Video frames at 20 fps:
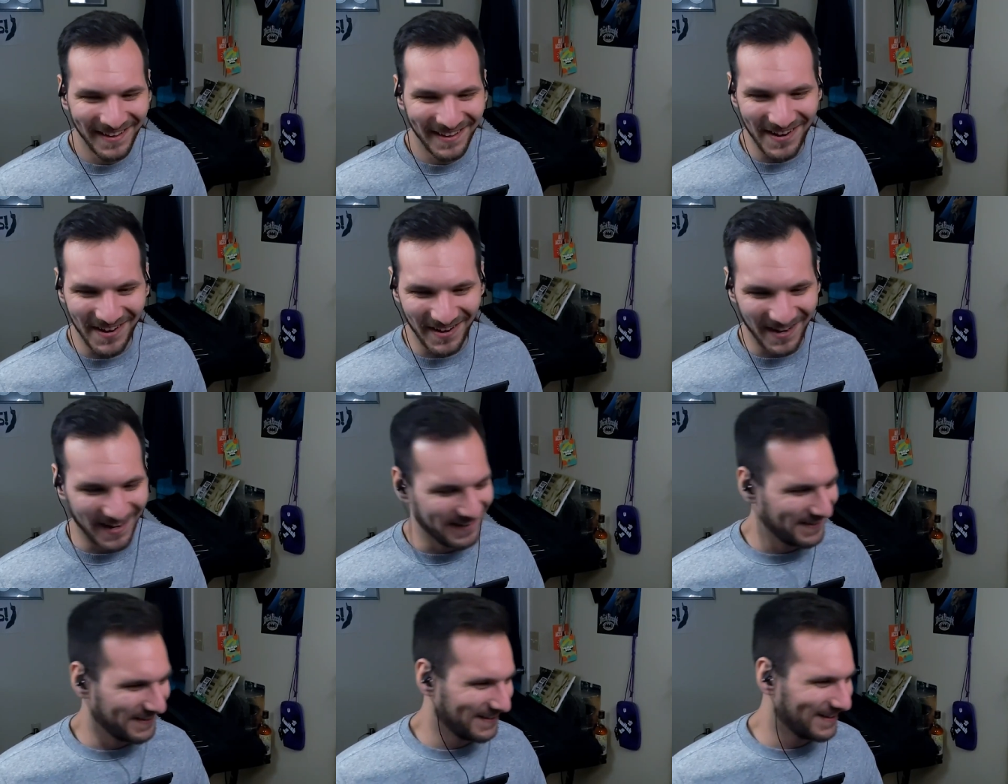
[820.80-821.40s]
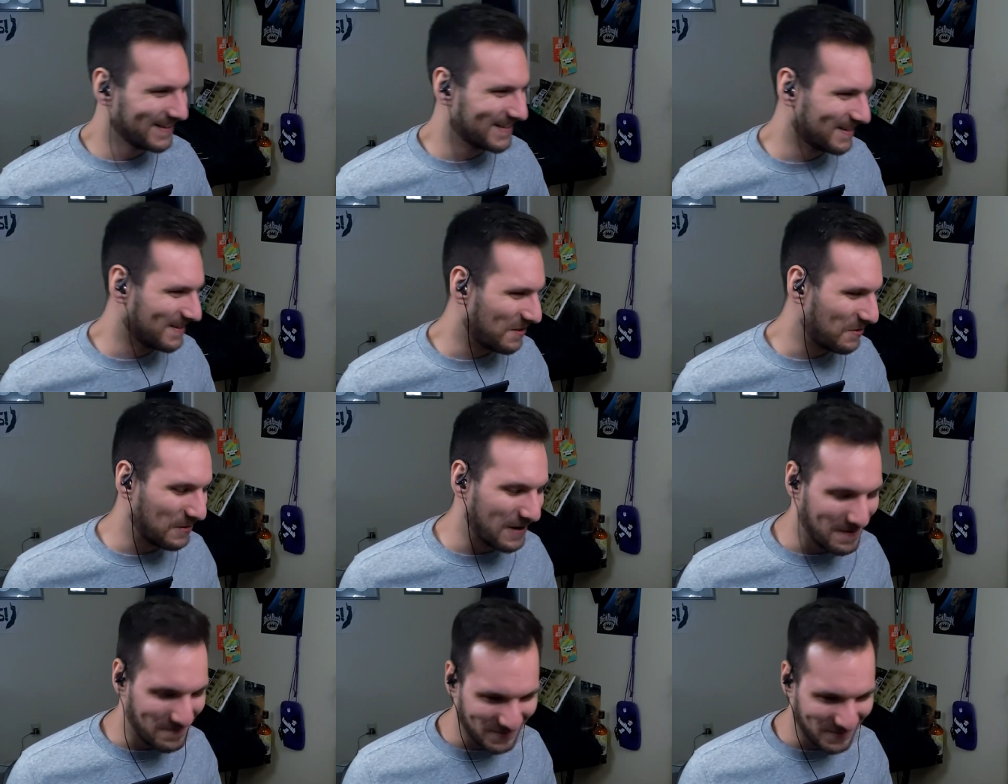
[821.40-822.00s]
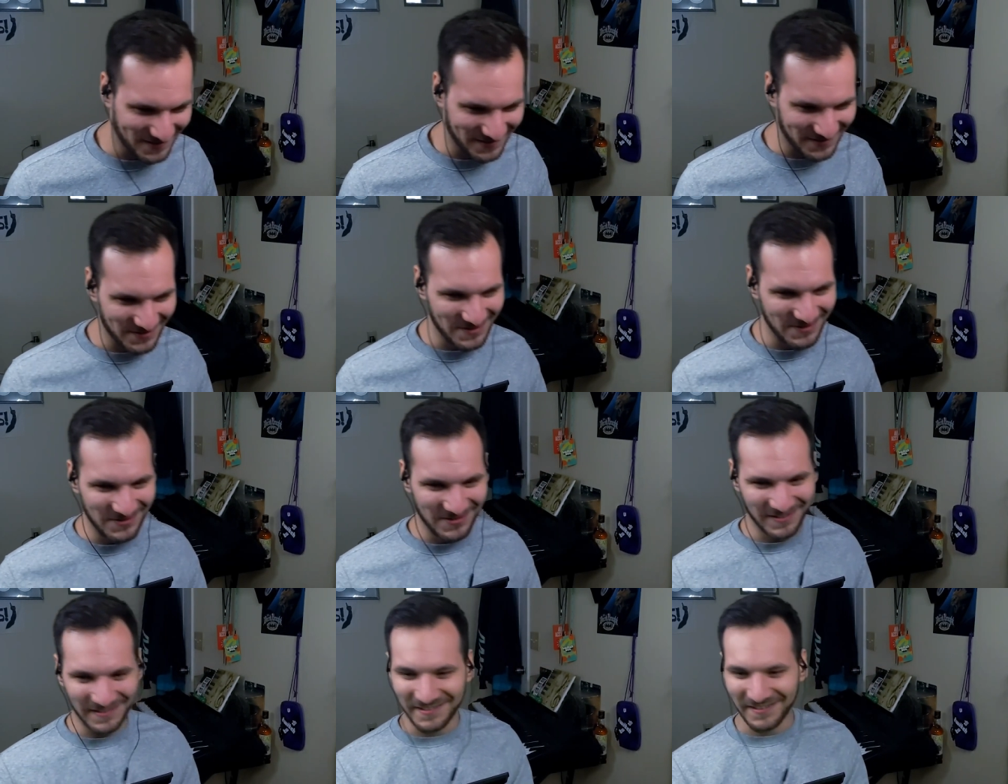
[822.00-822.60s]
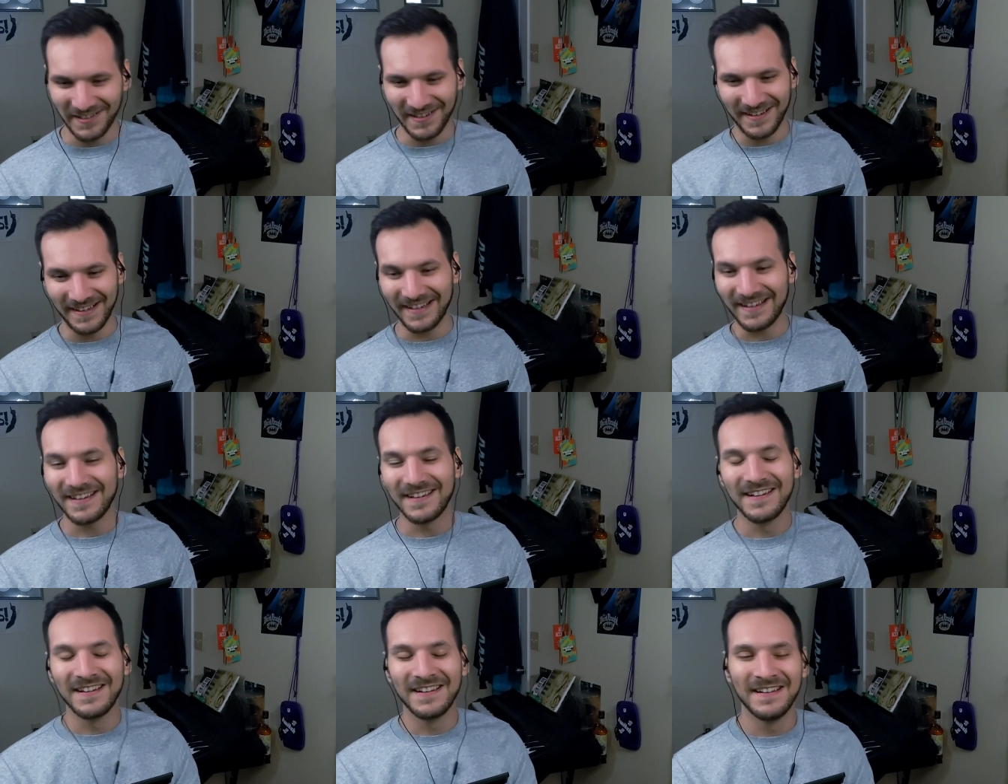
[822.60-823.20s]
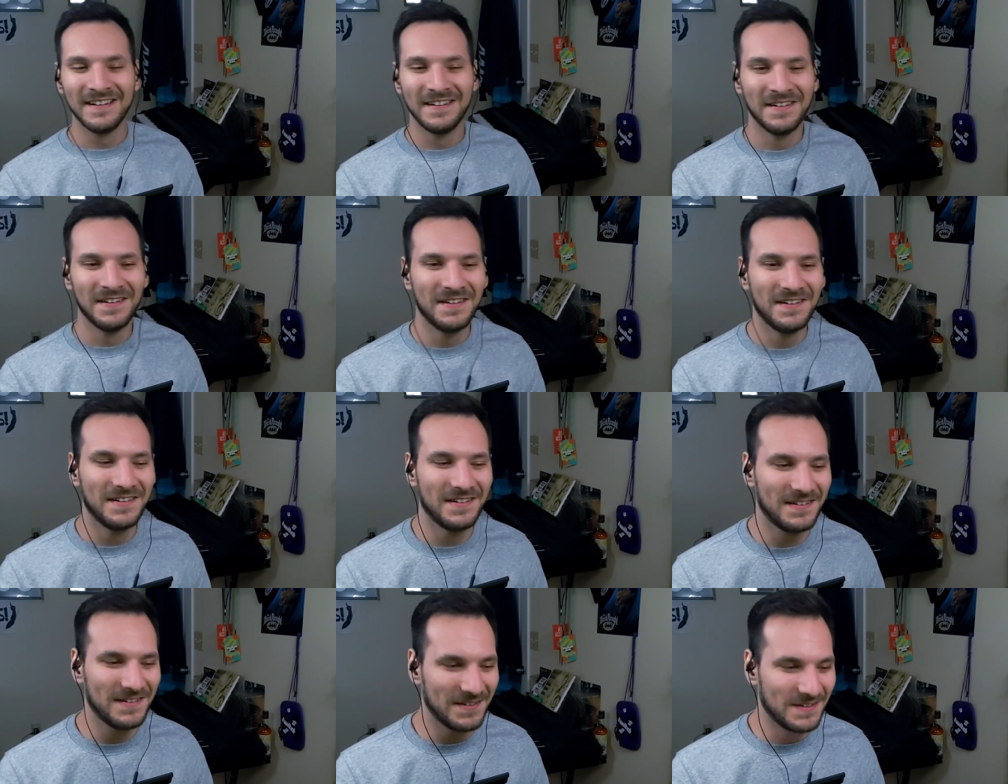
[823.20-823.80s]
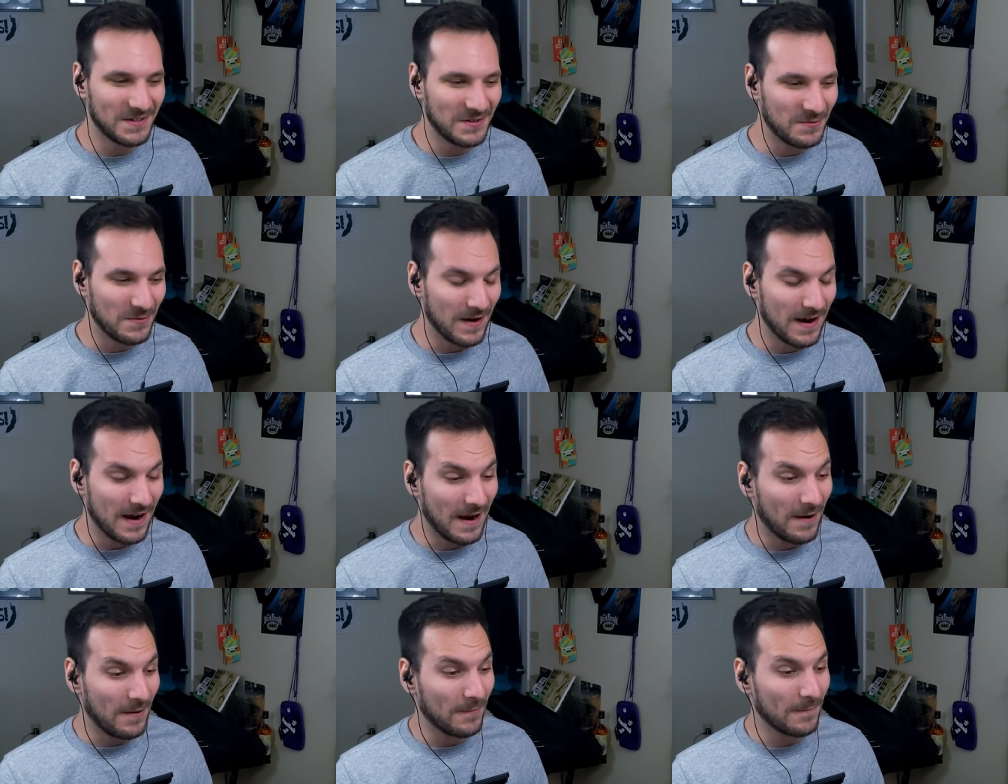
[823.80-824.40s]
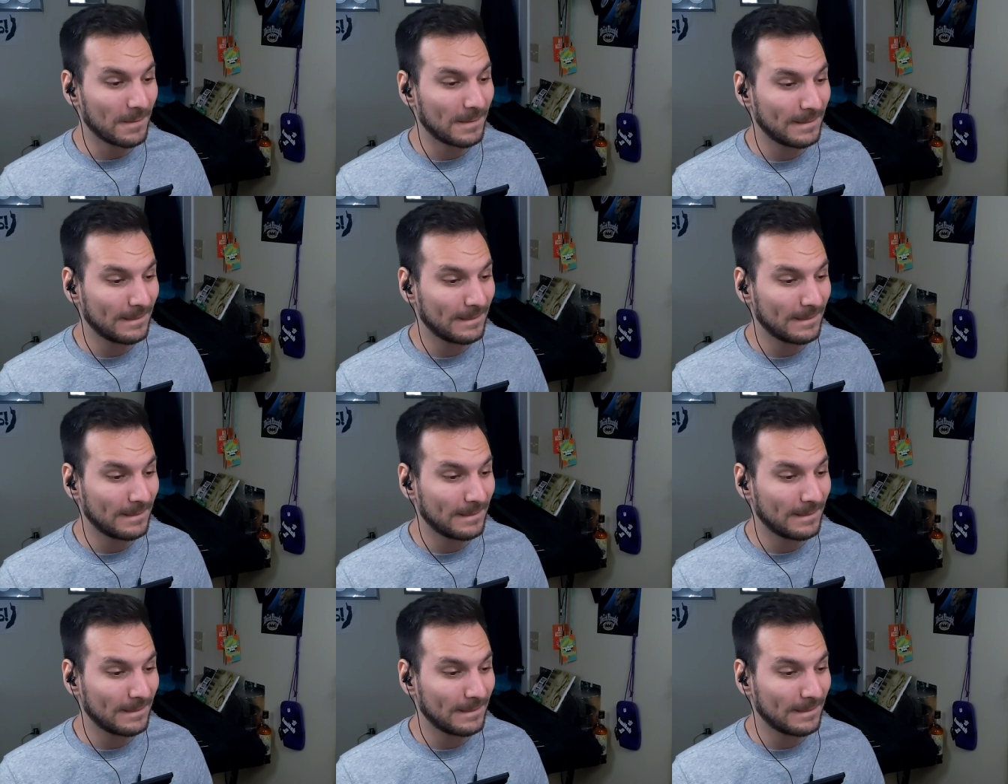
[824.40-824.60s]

All right, there is another episode, it looks like. Oh, wow.